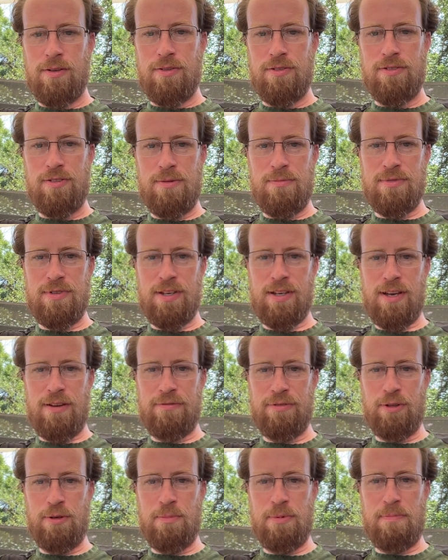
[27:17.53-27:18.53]
Seems like
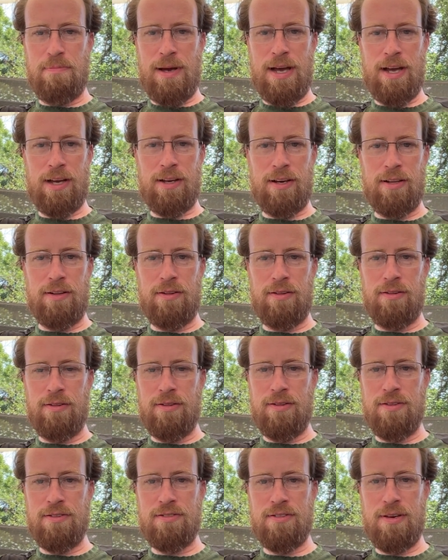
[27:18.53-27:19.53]
I've looped back on
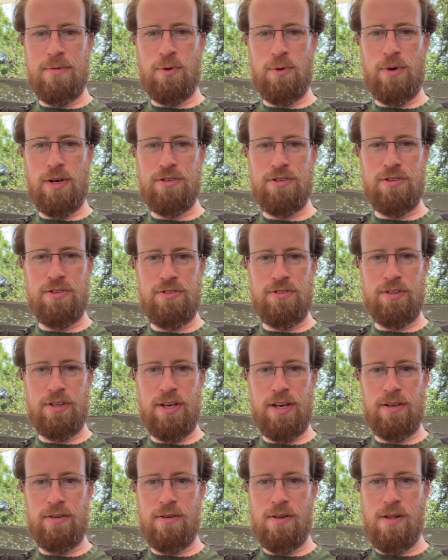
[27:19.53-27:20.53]
the same questions
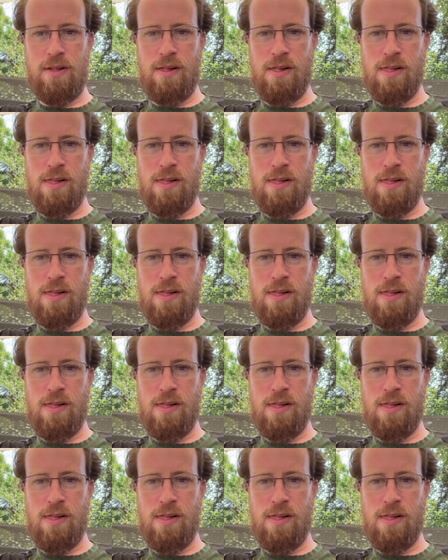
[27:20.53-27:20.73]
again.